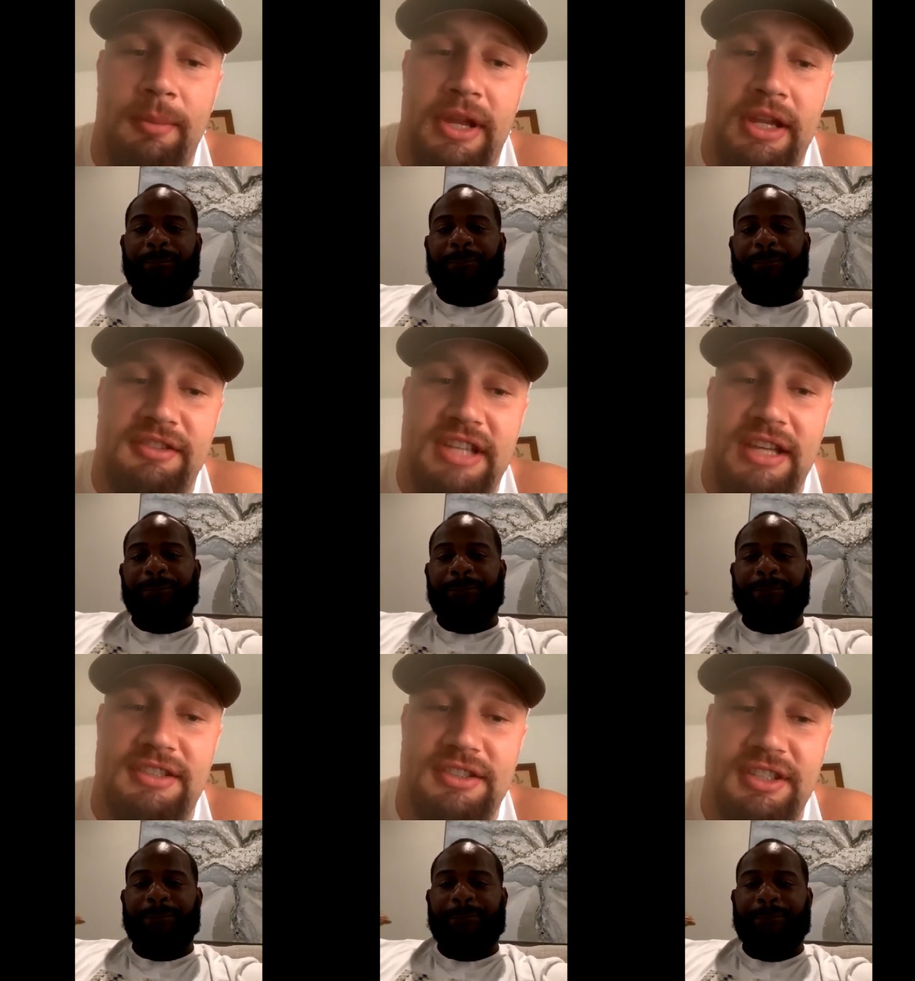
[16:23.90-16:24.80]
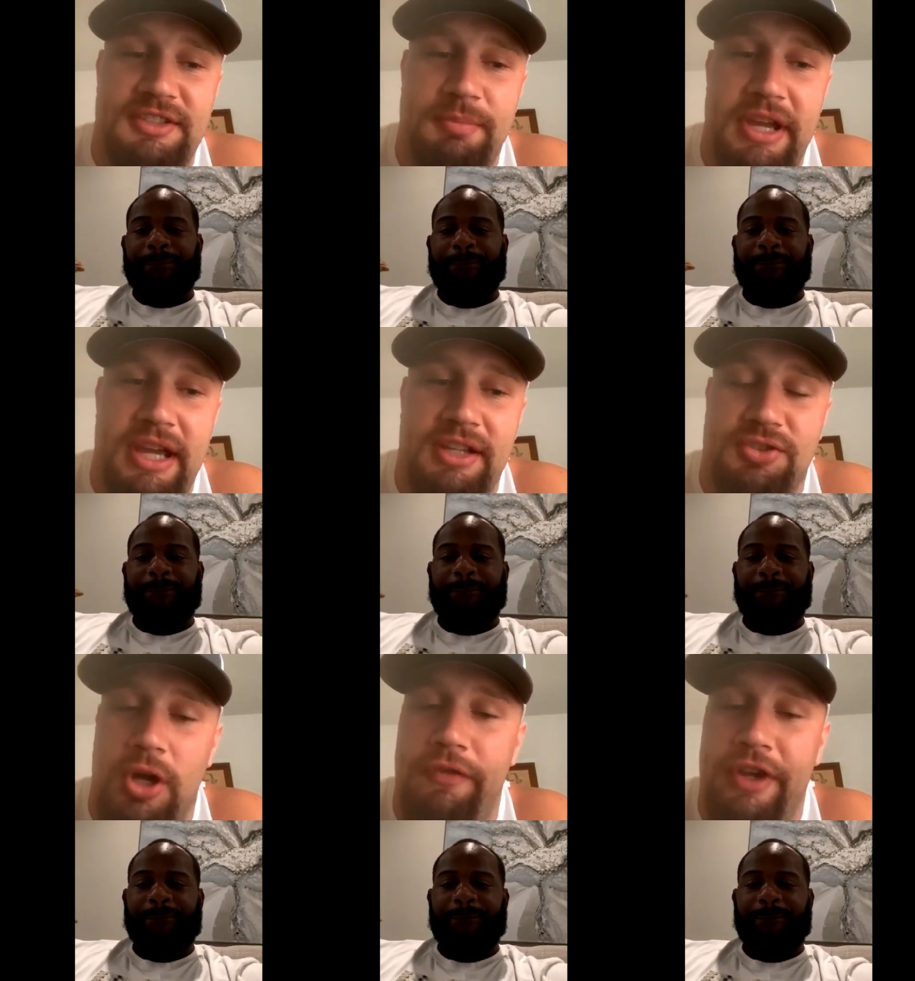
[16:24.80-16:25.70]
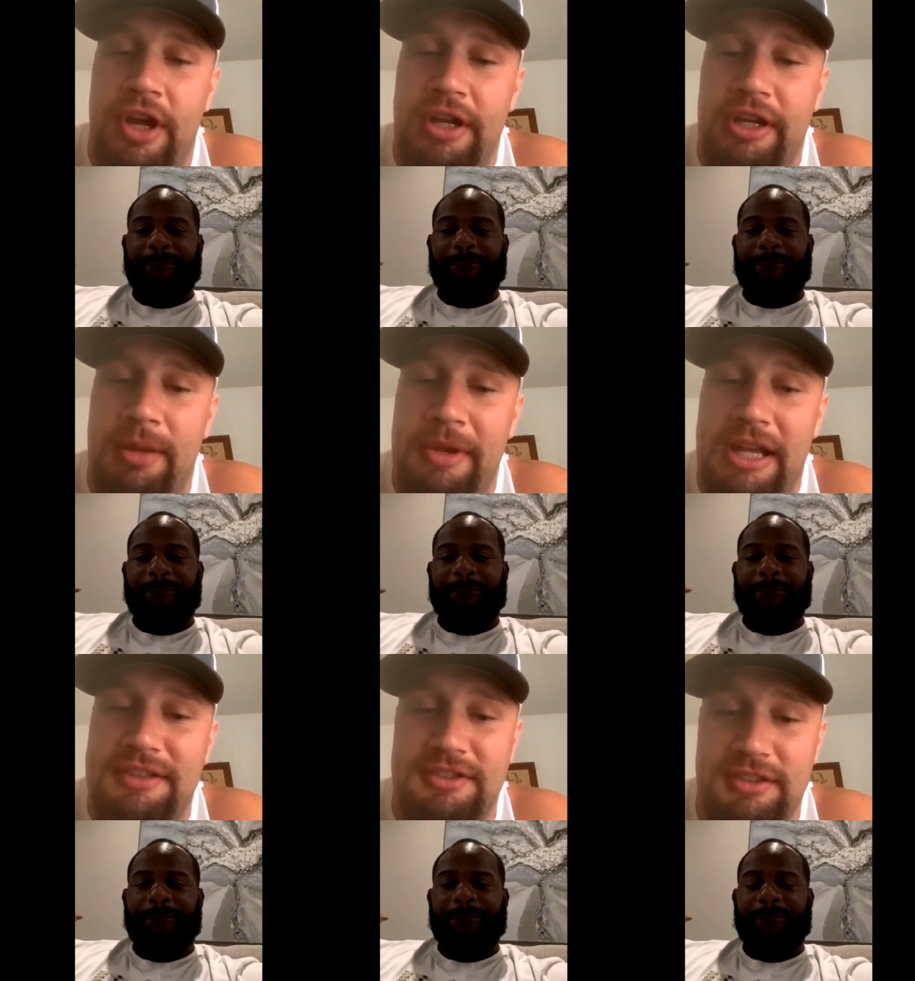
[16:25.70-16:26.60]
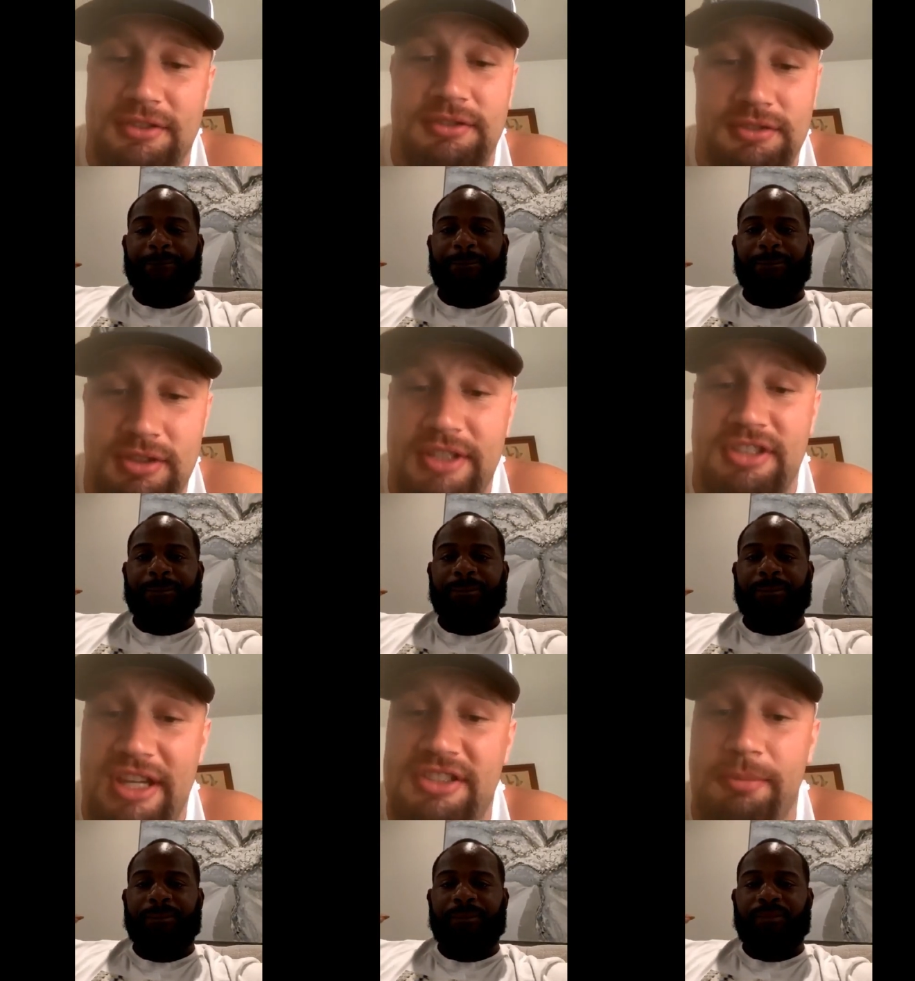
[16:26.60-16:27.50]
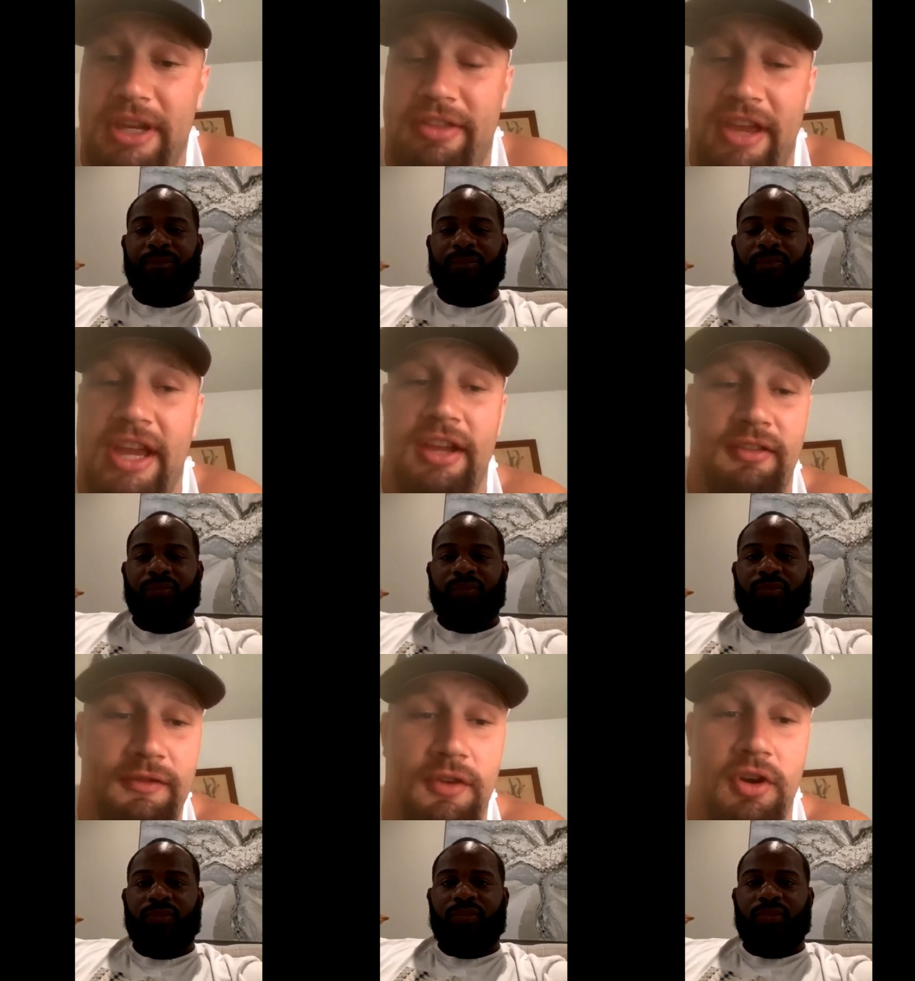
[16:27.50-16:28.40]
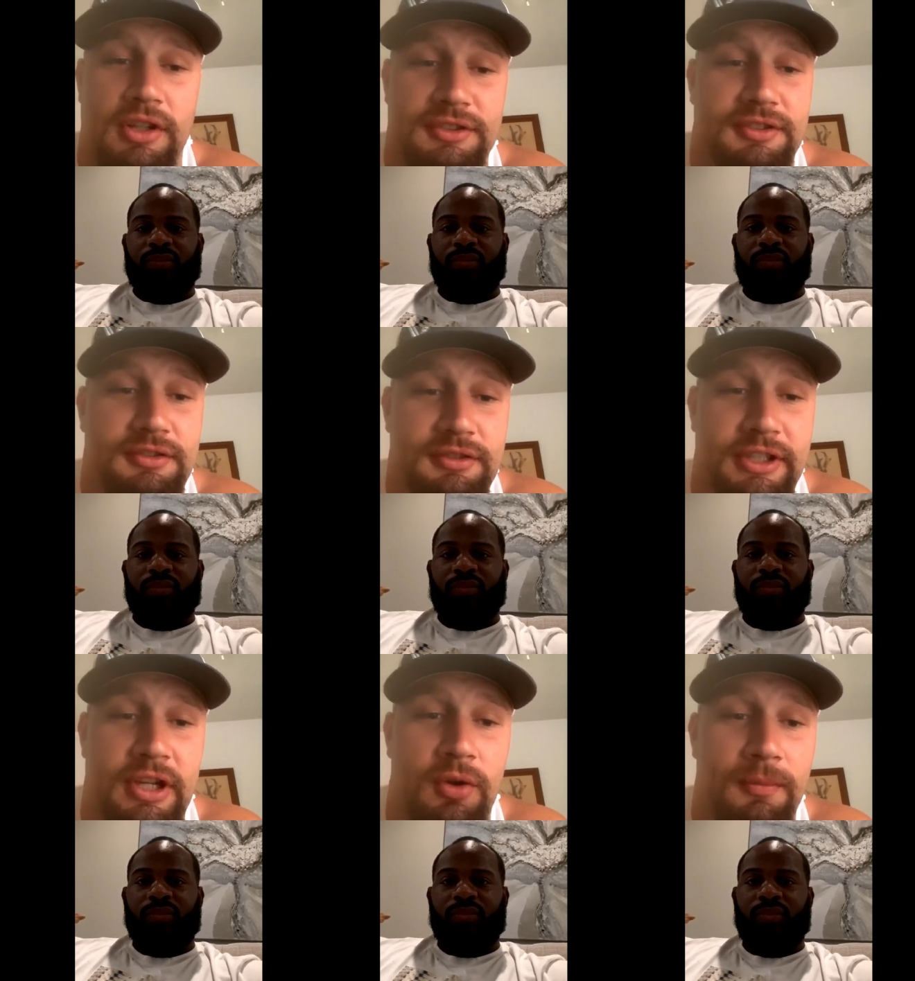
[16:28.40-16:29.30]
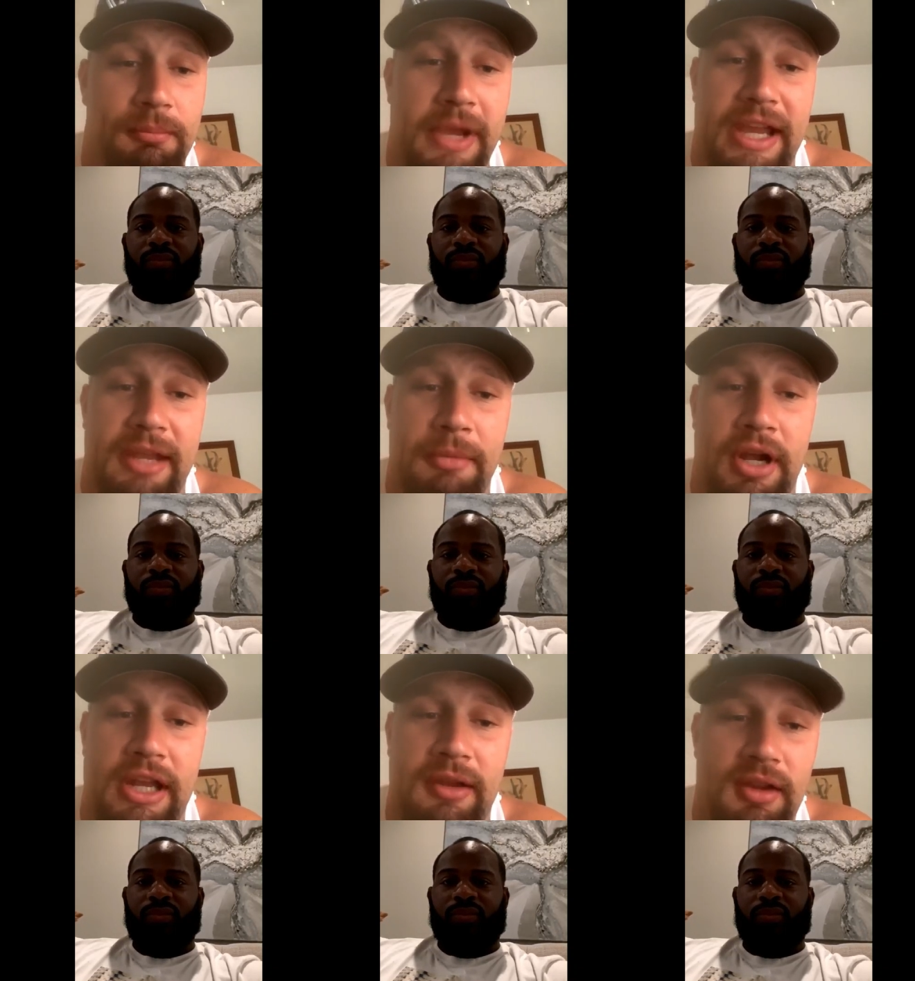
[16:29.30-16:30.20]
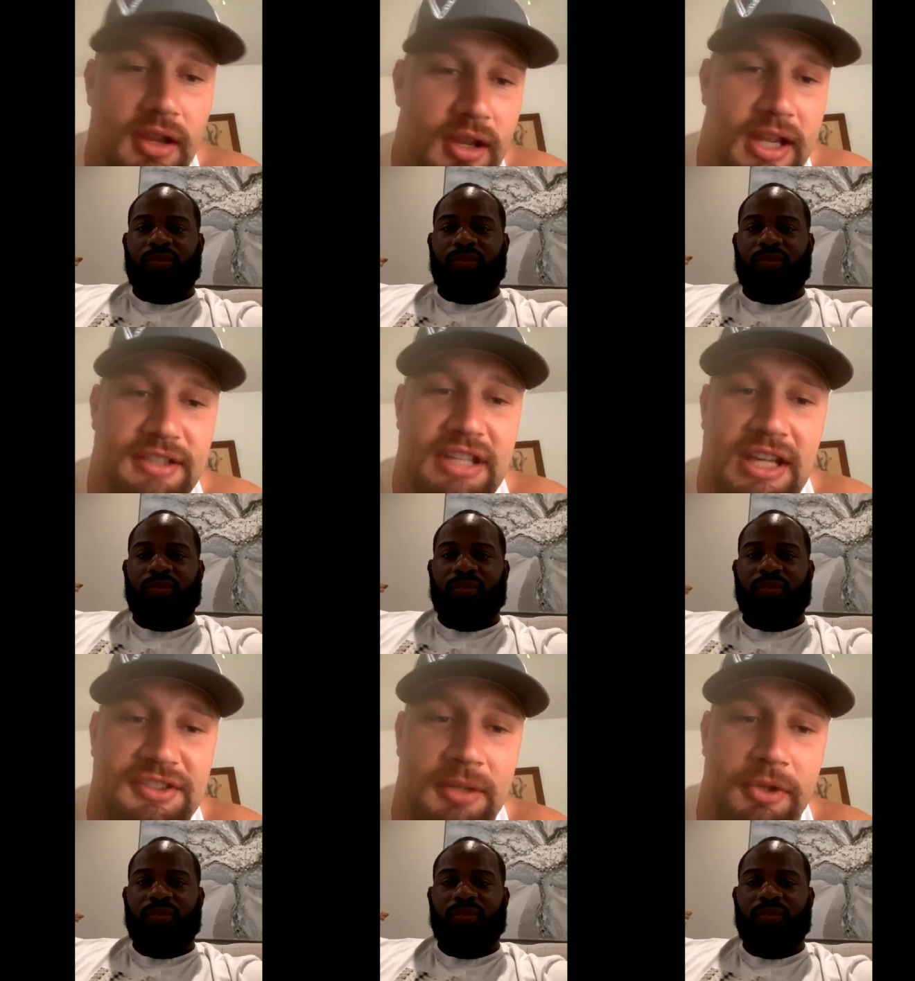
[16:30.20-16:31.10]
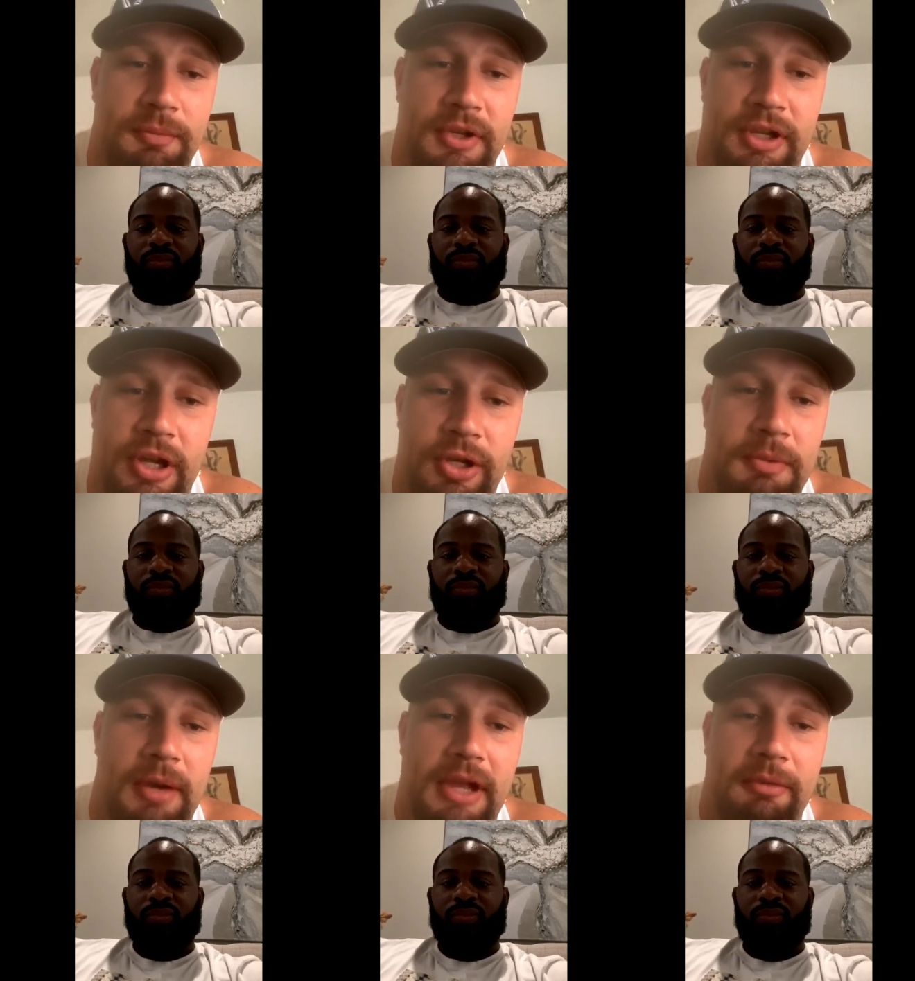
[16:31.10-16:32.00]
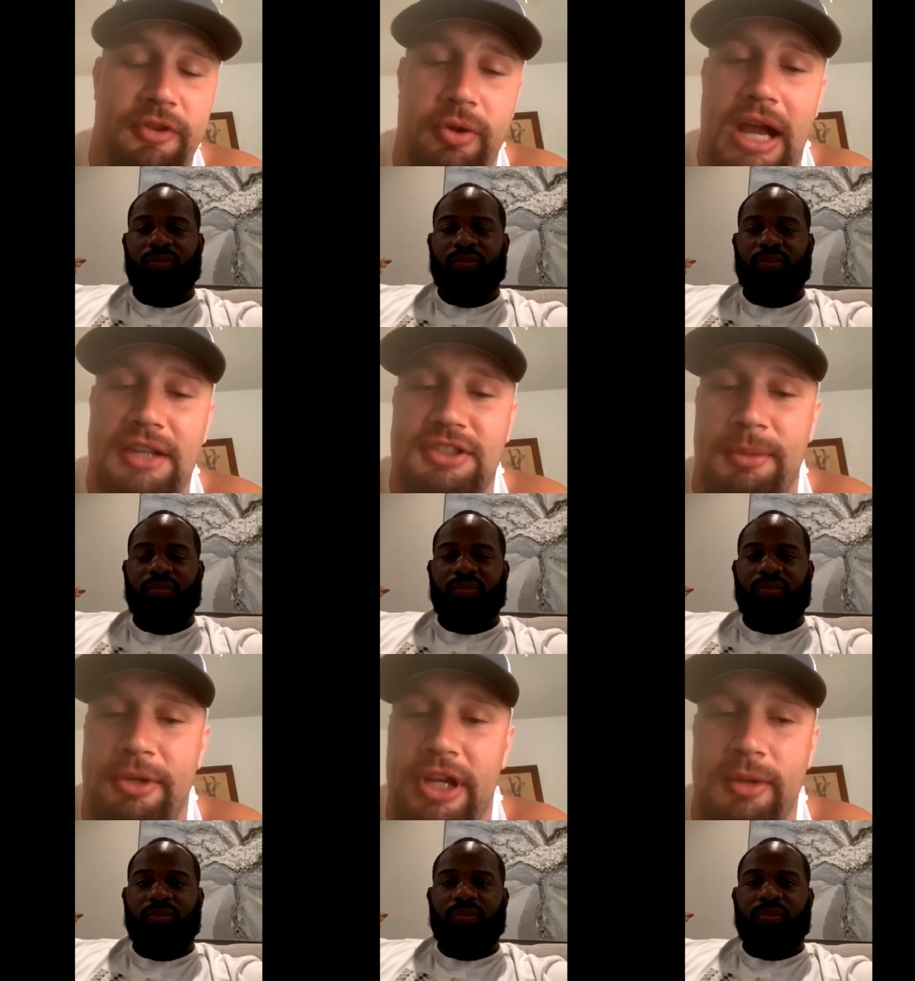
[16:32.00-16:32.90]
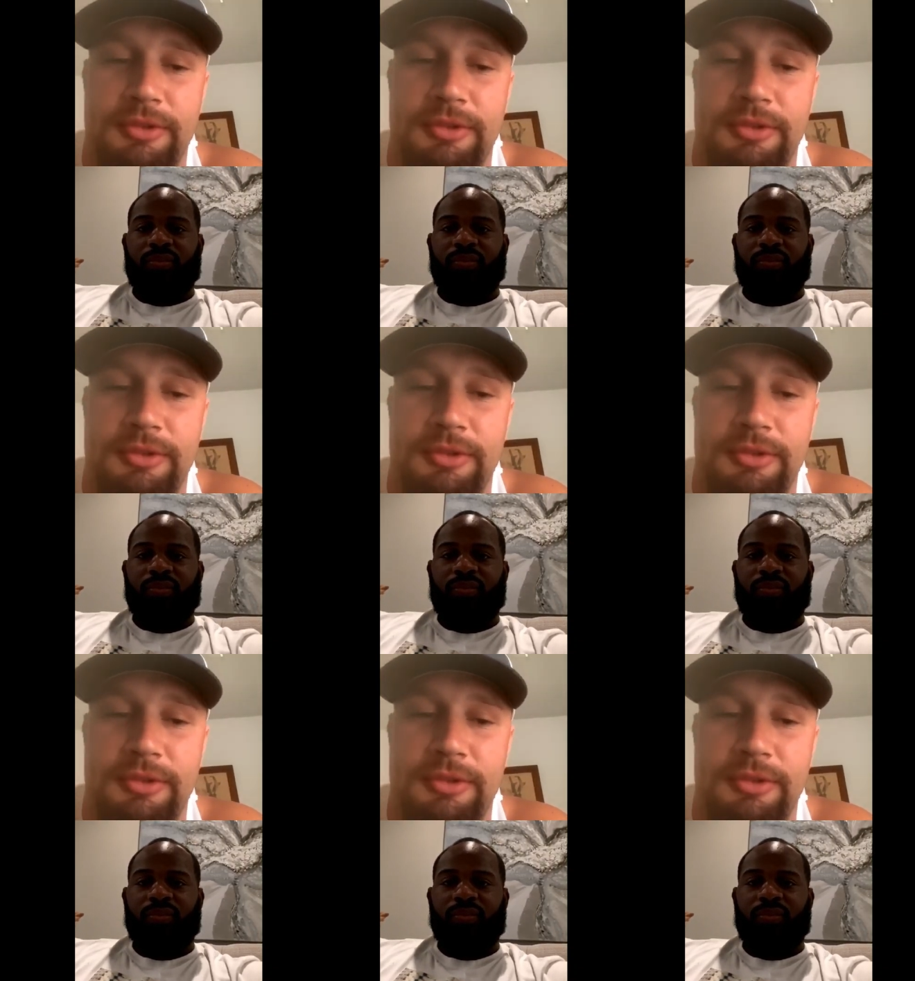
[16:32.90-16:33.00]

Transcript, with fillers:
Speaker 1: I mean, in Texas, it's big trophy hunting. I mean, that's a that's that's a big thing as far as you know making money. It's not something you you know you probably have a few guys coming there,